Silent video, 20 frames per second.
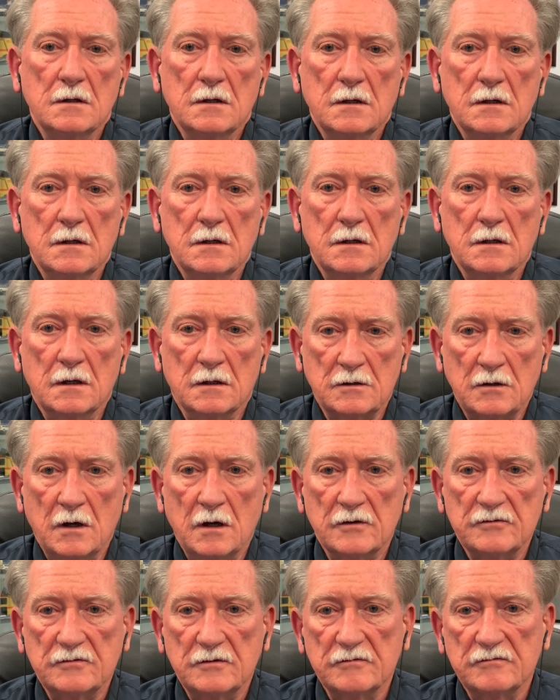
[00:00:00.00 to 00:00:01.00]
uh, a
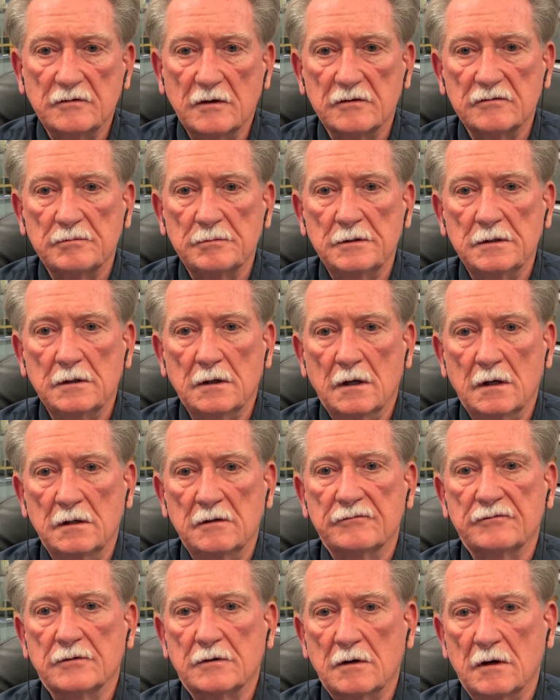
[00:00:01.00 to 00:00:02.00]
cost assessment, and
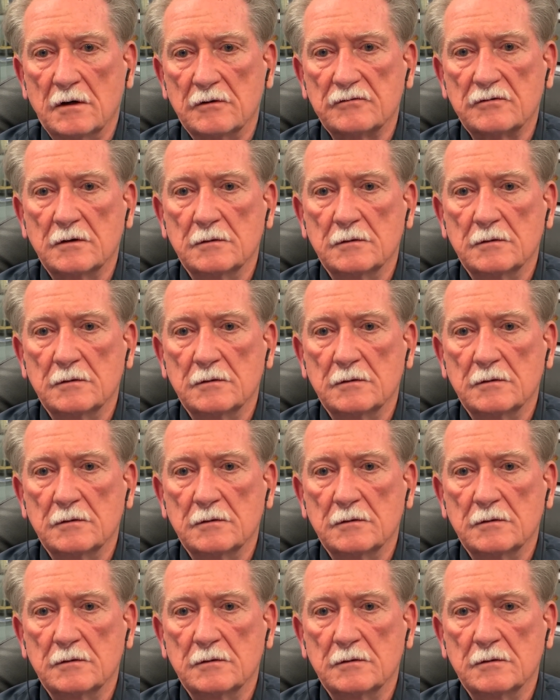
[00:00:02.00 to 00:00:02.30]
if the cost